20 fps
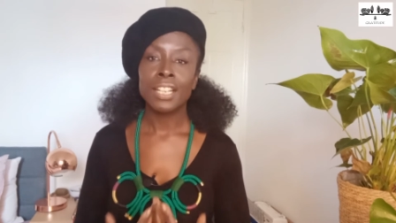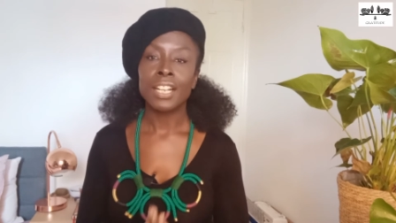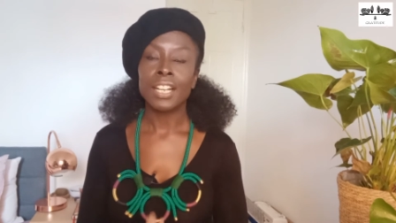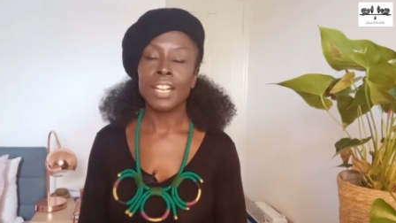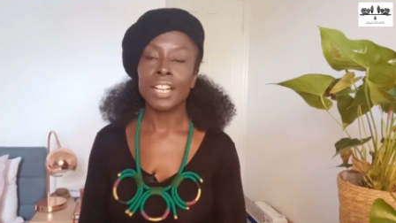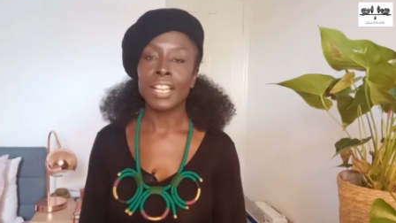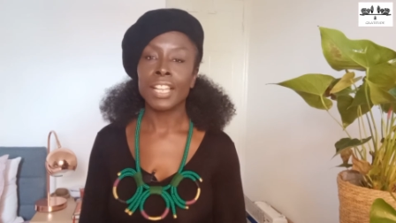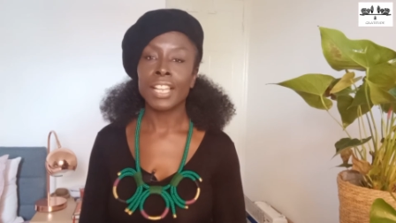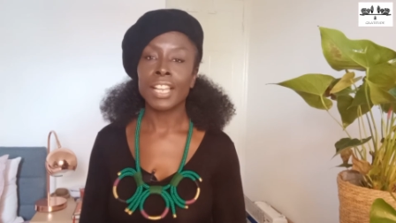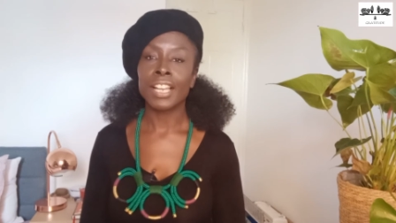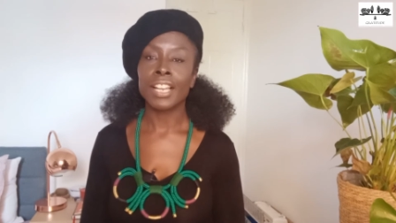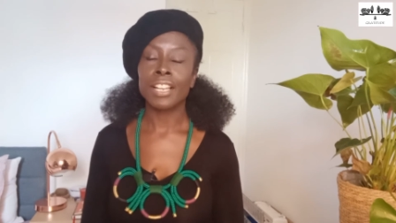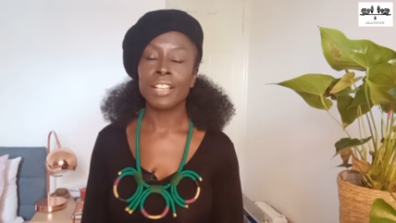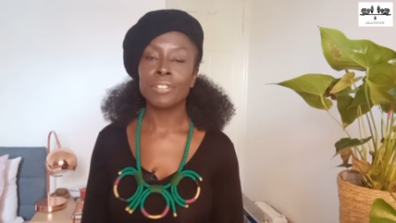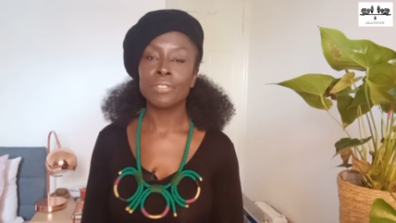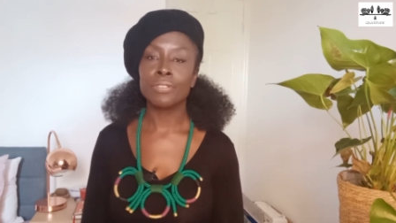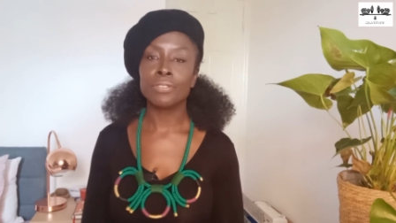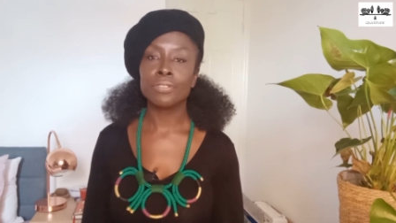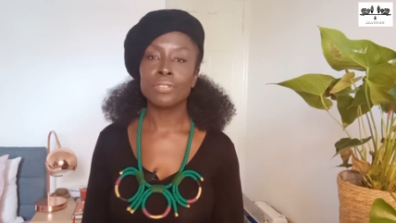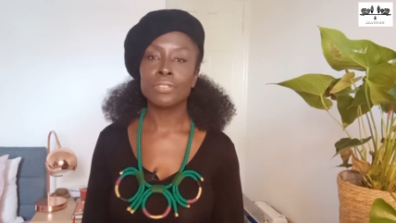I
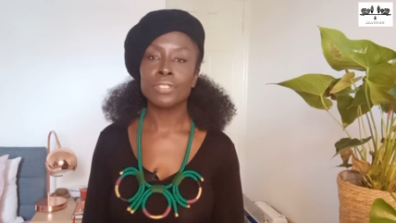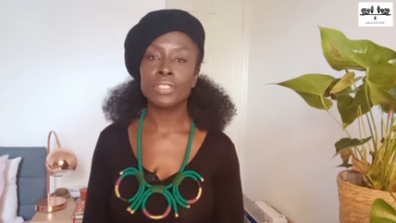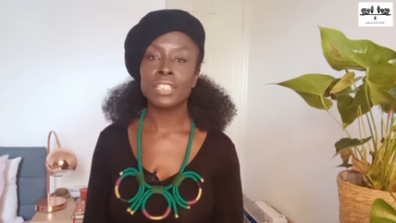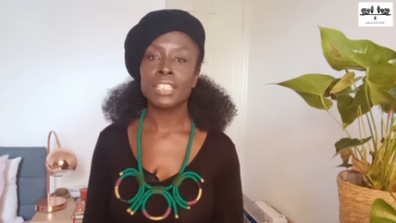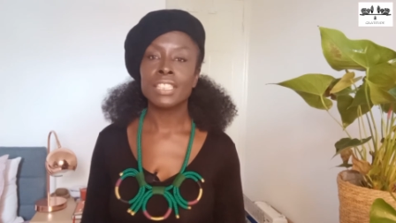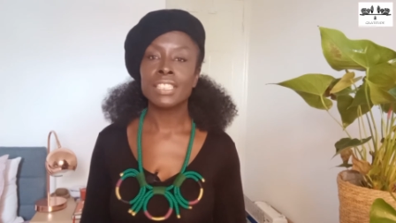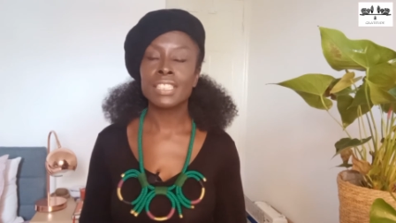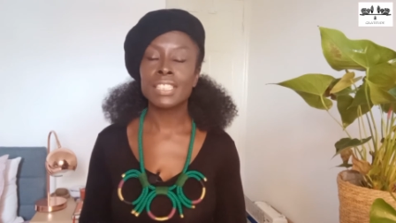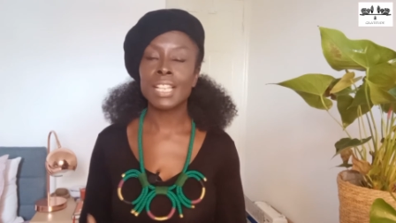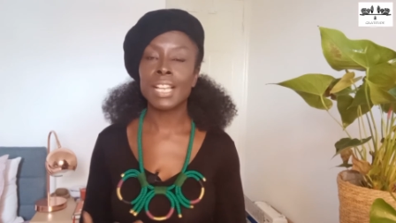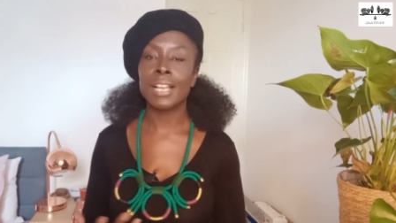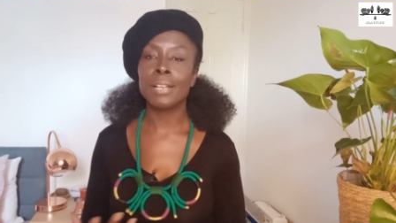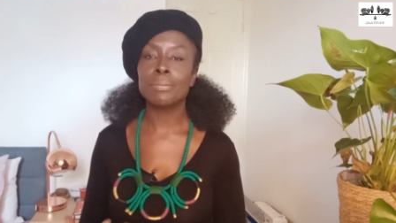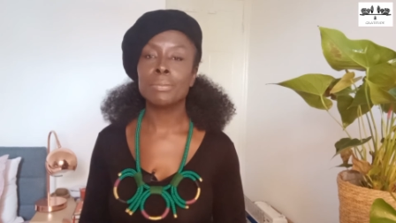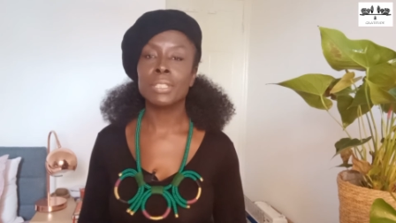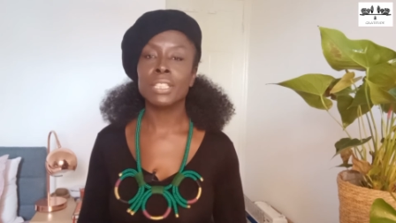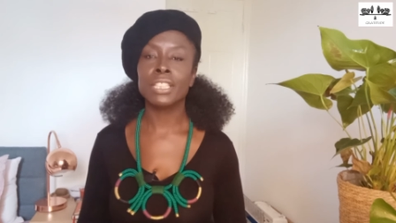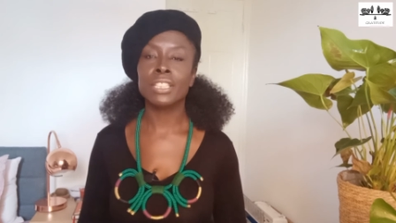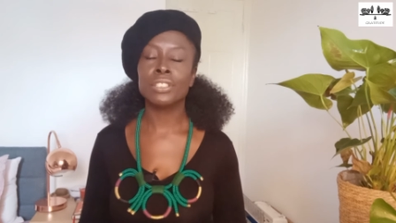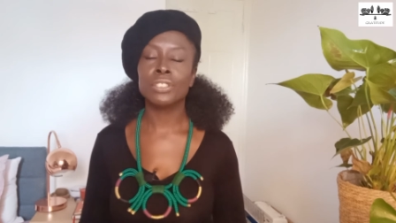have tapped
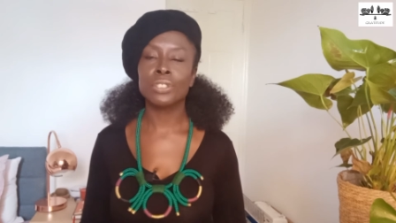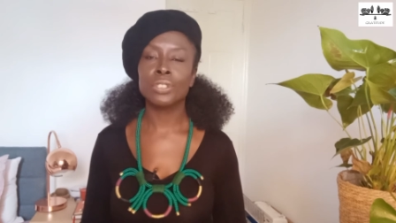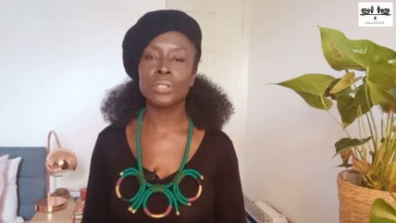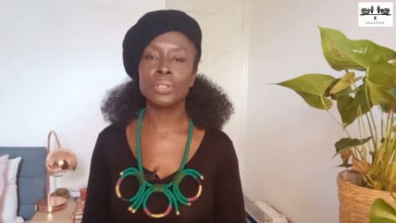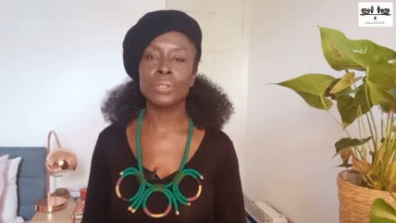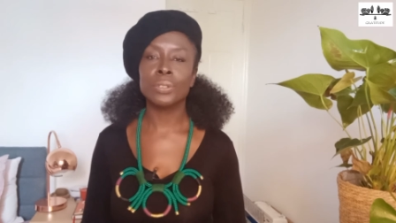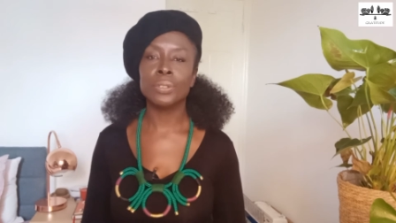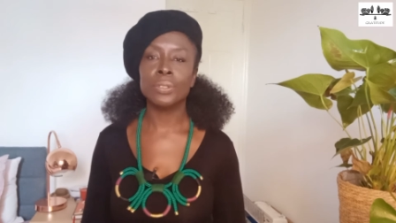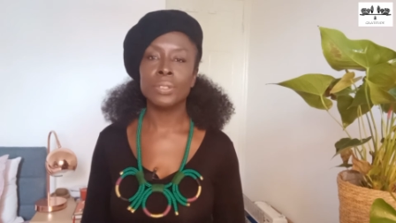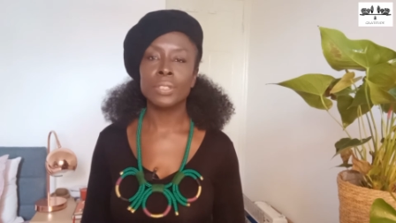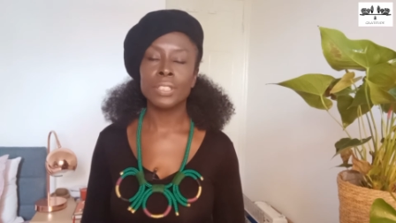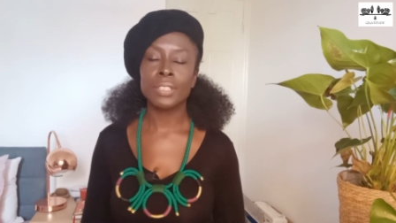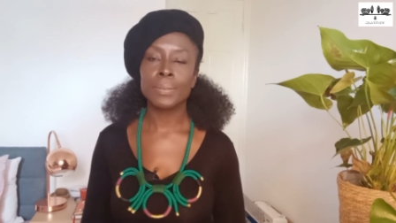into